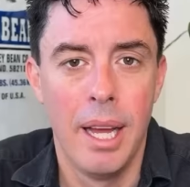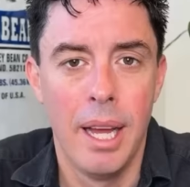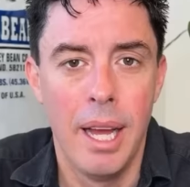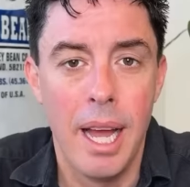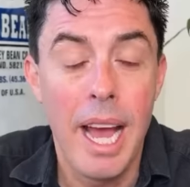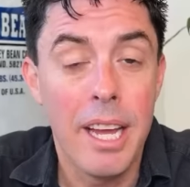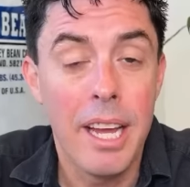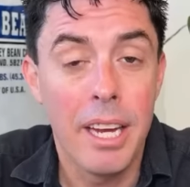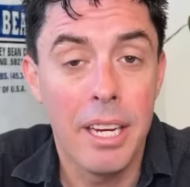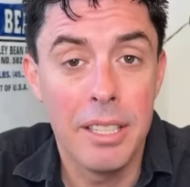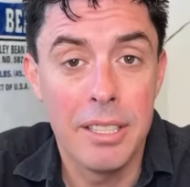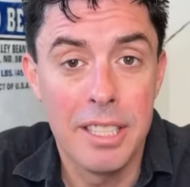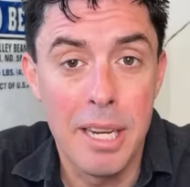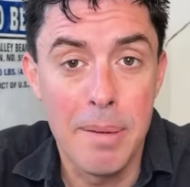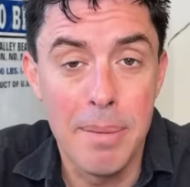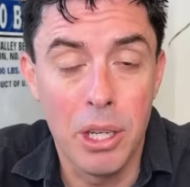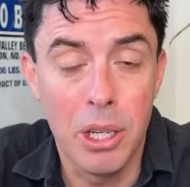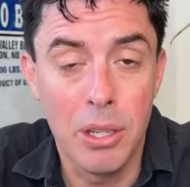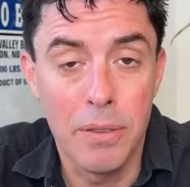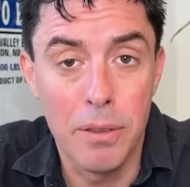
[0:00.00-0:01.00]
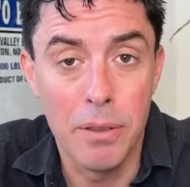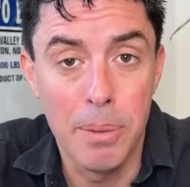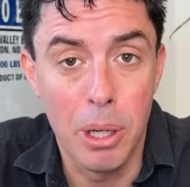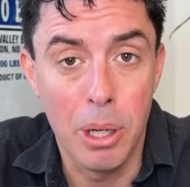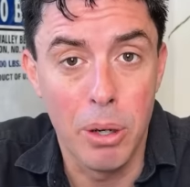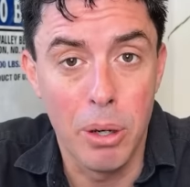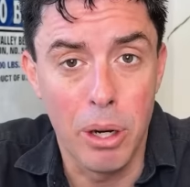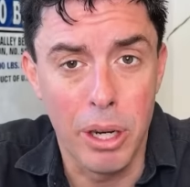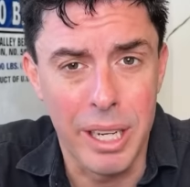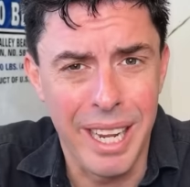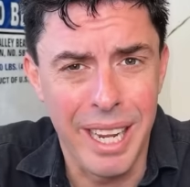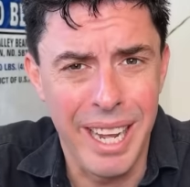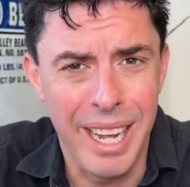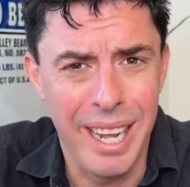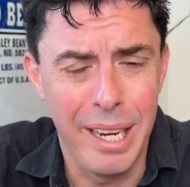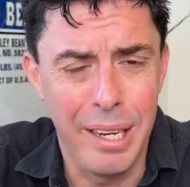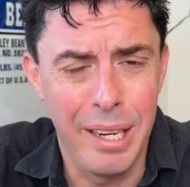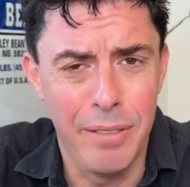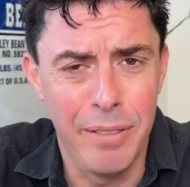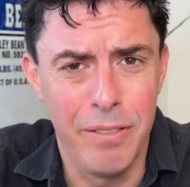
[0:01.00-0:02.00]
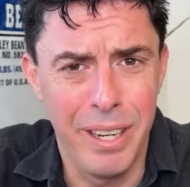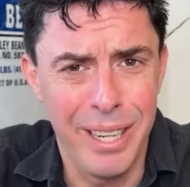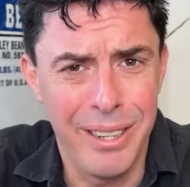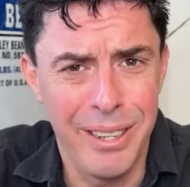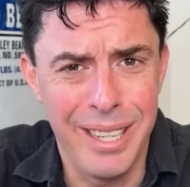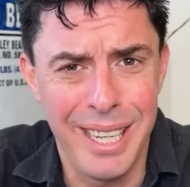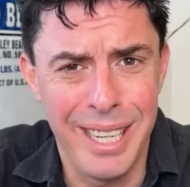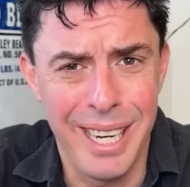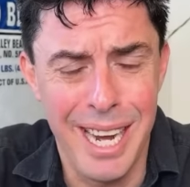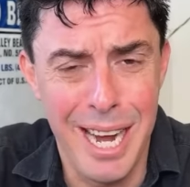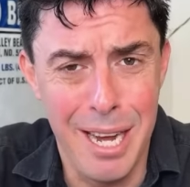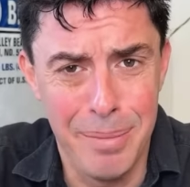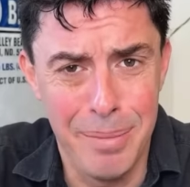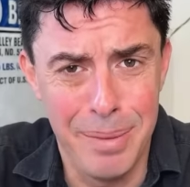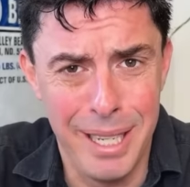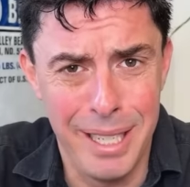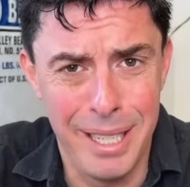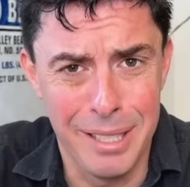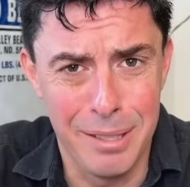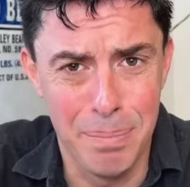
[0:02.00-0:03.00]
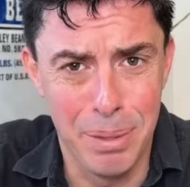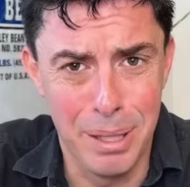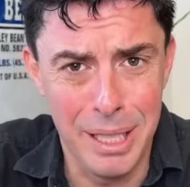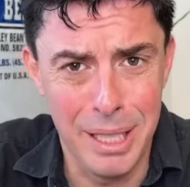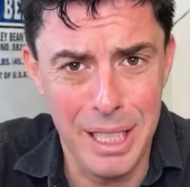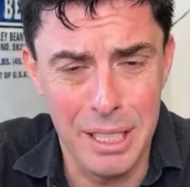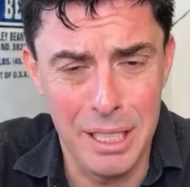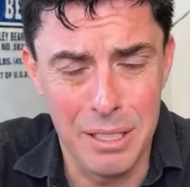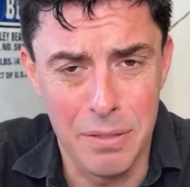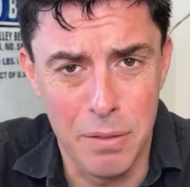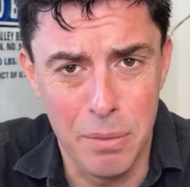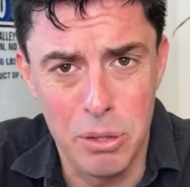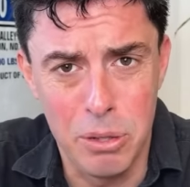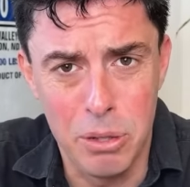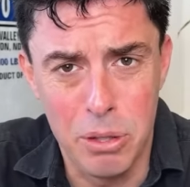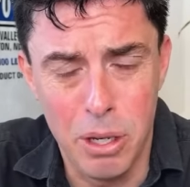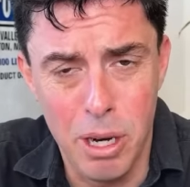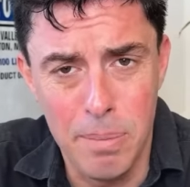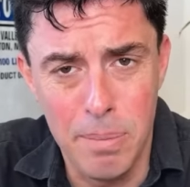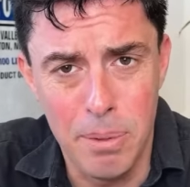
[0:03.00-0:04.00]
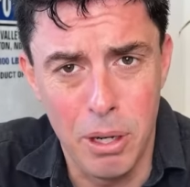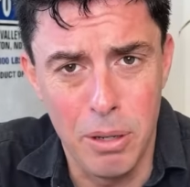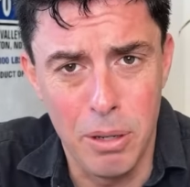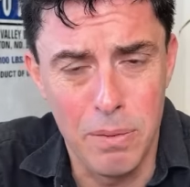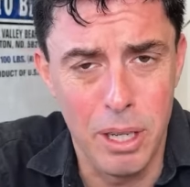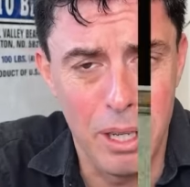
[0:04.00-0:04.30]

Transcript: Hey, y'all, it's Tim Miller from The Bulwark. A very ominous bleat from Trump over on